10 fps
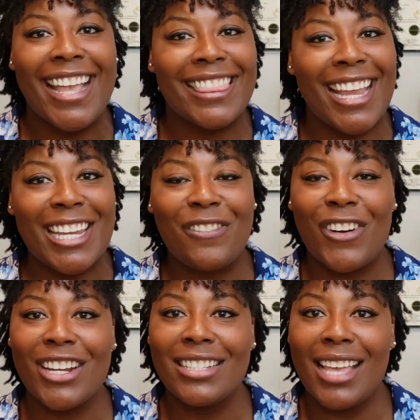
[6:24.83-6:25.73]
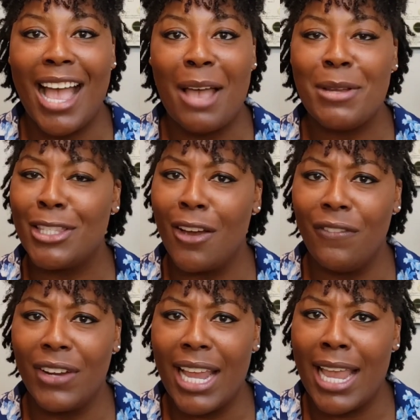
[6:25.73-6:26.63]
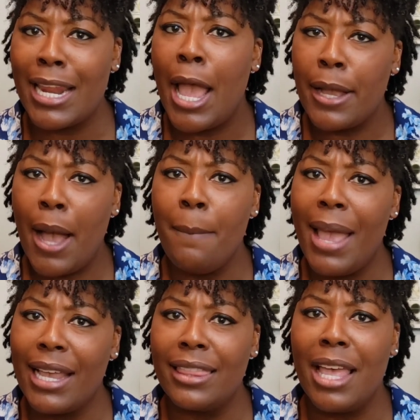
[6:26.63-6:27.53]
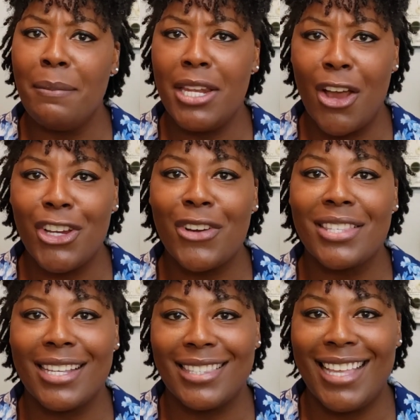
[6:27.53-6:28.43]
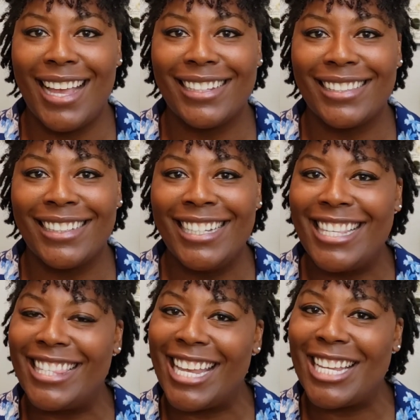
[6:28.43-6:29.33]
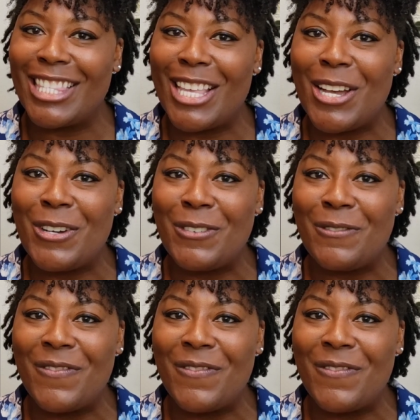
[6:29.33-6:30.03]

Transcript: Thank you for your time, and don't forget, come back and let me know your success. See you soon.